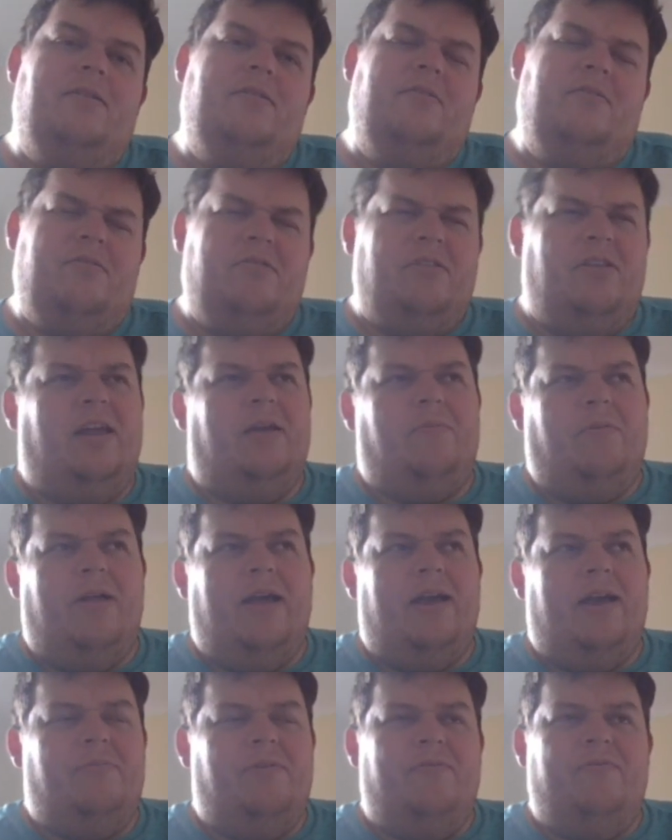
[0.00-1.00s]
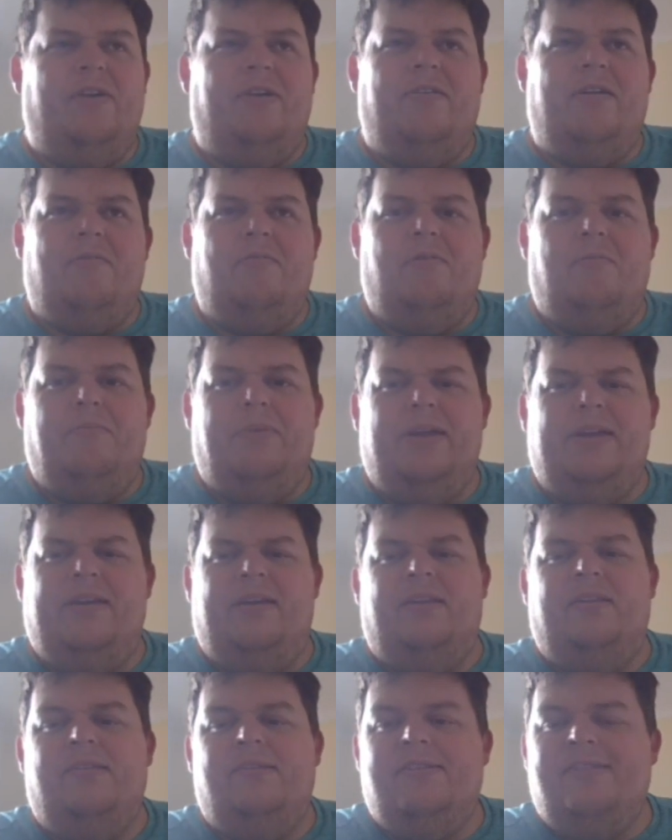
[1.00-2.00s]
So it's sort of like, well, how do we figure out what B
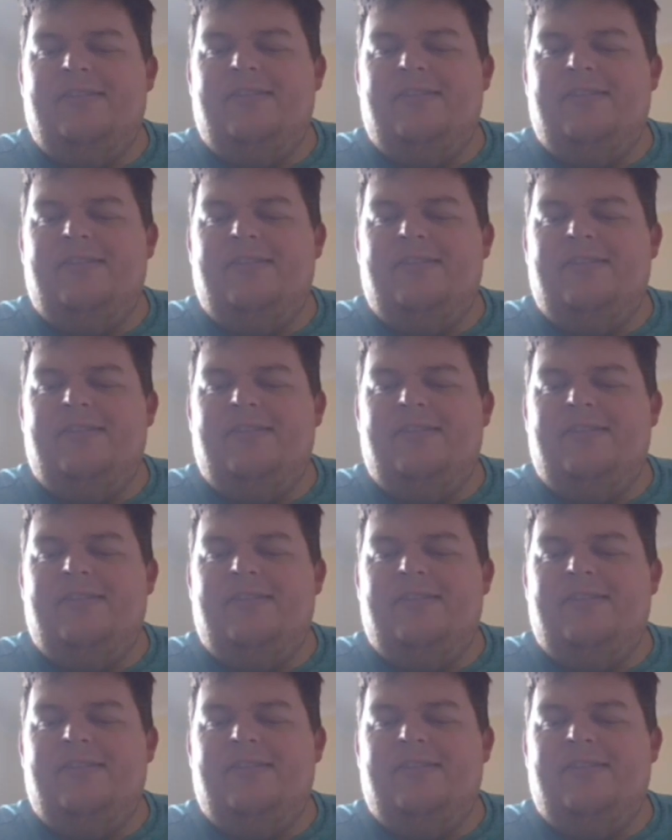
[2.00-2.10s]
is?